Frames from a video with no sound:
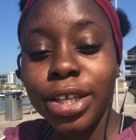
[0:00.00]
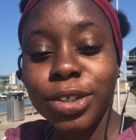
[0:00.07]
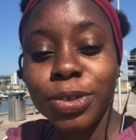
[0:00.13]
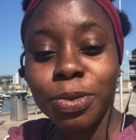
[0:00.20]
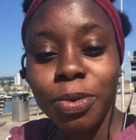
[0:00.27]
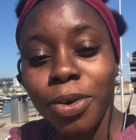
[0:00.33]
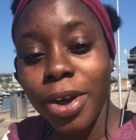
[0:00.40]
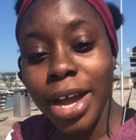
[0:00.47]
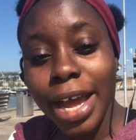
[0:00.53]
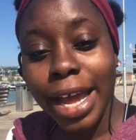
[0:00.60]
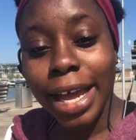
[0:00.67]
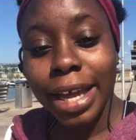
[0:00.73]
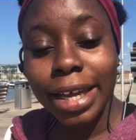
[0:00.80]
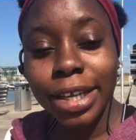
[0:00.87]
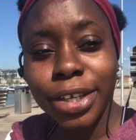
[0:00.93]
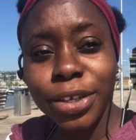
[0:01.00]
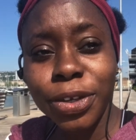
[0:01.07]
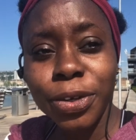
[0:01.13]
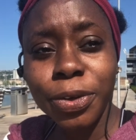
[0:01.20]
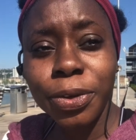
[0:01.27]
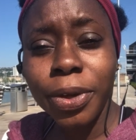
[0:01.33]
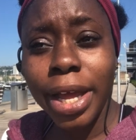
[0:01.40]
work hard, you
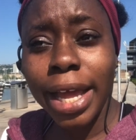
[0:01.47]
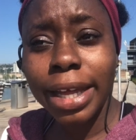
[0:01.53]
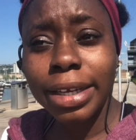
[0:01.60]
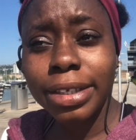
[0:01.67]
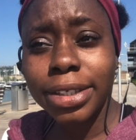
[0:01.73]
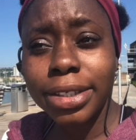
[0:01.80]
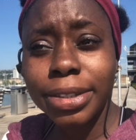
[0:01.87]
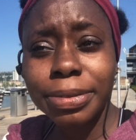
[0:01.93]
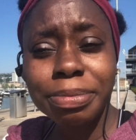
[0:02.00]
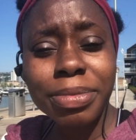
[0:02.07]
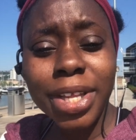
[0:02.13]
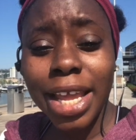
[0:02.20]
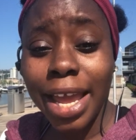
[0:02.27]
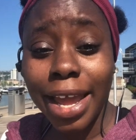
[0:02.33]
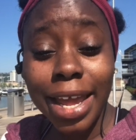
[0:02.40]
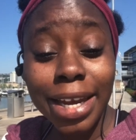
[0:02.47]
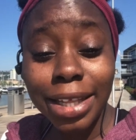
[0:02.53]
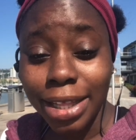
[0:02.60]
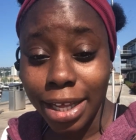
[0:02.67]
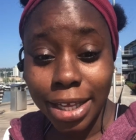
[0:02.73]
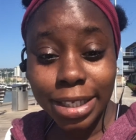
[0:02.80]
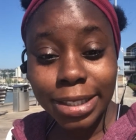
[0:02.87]
know, and yeah,
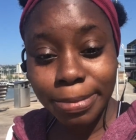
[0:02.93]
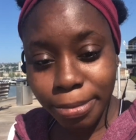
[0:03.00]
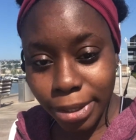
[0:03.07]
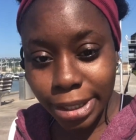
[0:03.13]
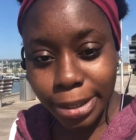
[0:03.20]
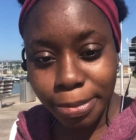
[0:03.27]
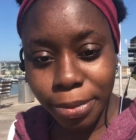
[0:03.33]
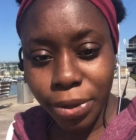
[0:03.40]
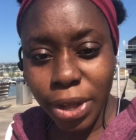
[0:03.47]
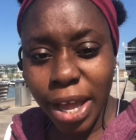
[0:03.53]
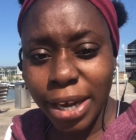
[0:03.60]
anything is possible,